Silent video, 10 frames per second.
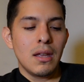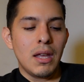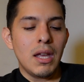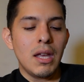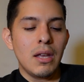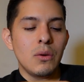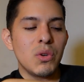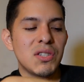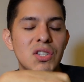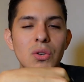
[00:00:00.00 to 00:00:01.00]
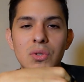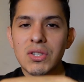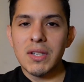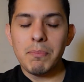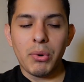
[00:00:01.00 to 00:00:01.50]
It was too
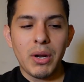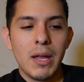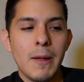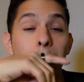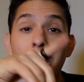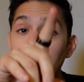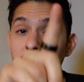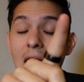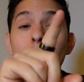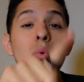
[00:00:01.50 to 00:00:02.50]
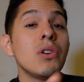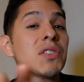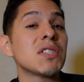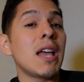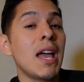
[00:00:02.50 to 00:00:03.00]
slippery, but I will
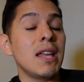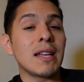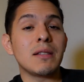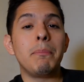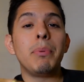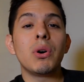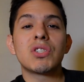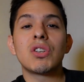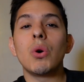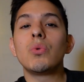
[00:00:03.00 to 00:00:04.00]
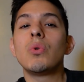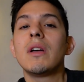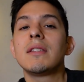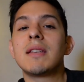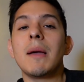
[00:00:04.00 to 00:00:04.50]
say that the books Go
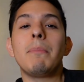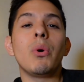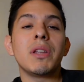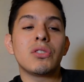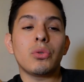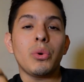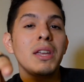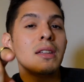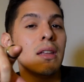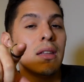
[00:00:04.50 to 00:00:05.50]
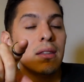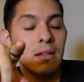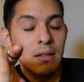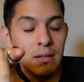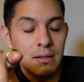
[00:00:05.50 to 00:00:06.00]
10.3
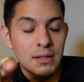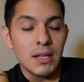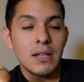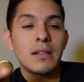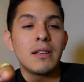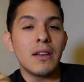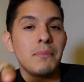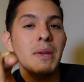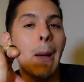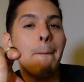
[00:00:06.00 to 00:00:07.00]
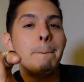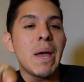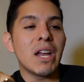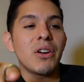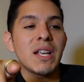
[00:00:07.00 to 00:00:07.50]
did give me a
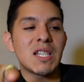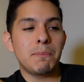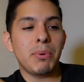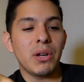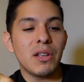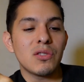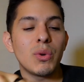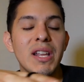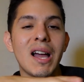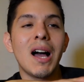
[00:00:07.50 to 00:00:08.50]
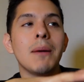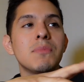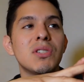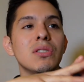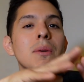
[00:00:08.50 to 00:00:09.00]
better experience when it
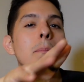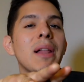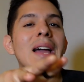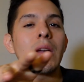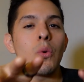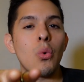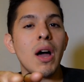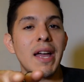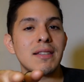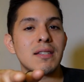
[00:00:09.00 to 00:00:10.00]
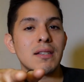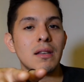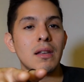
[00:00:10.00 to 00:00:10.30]
comes to the black and white.